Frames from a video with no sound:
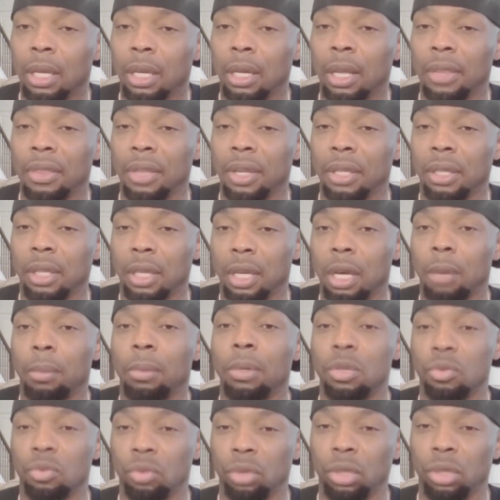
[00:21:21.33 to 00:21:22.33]
And I think the
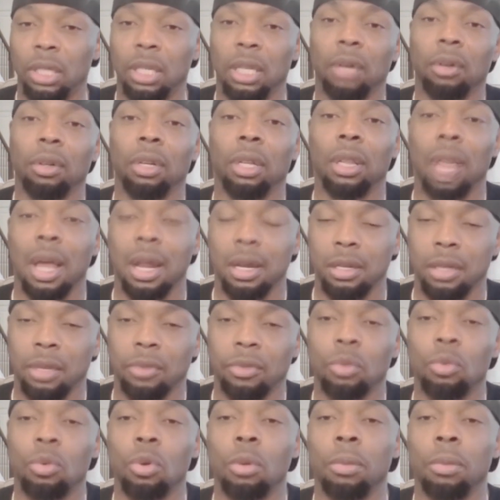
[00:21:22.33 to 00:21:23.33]
company is really gearing a lot of
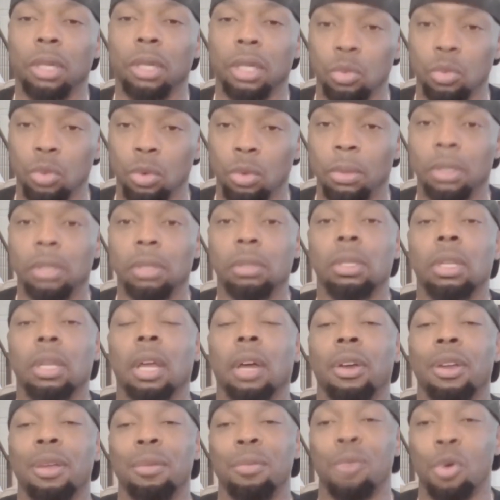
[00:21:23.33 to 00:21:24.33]
stuff to women because women
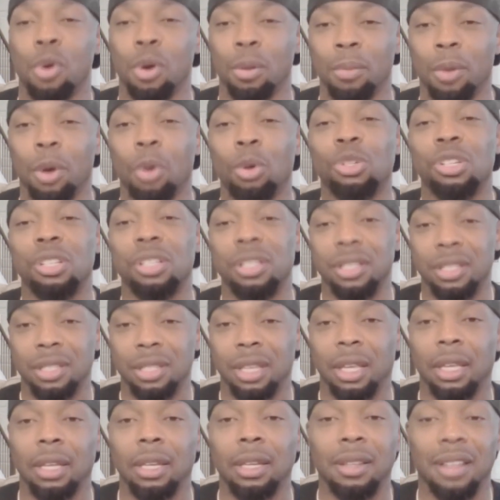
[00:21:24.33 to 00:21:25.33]
carry more emotions
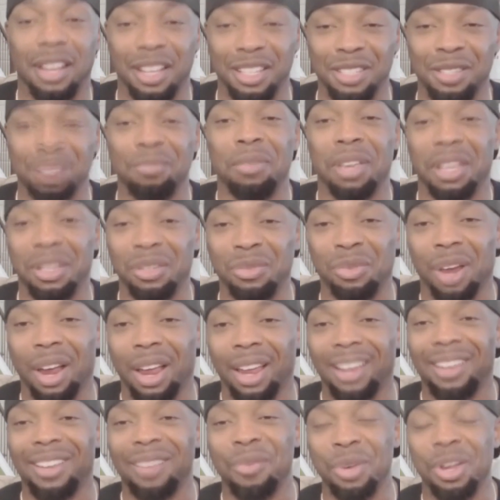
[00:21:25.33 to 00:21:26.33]
than us men,
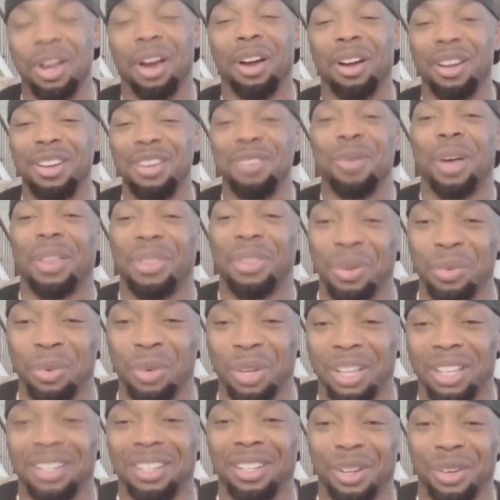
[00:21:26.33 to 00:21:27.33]
right? I think
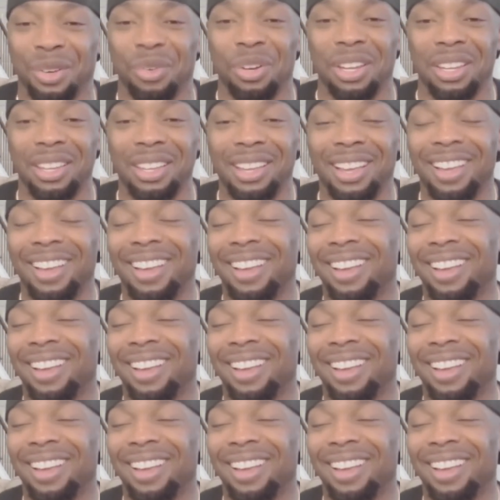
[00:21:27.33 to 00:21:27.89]
we can agree.